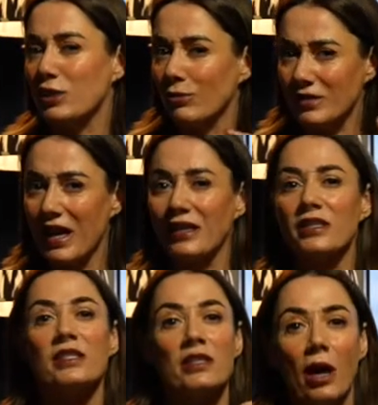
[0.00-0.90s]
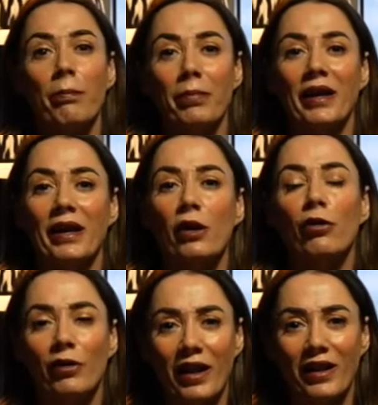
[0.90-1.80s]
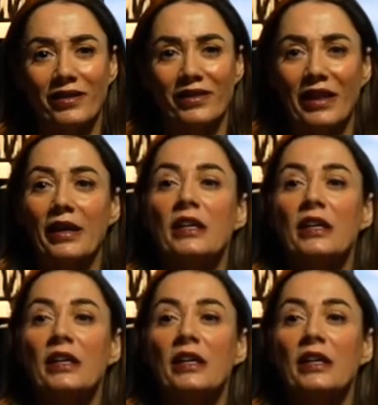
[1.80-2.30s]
so it will tell it to stop being unhealthy.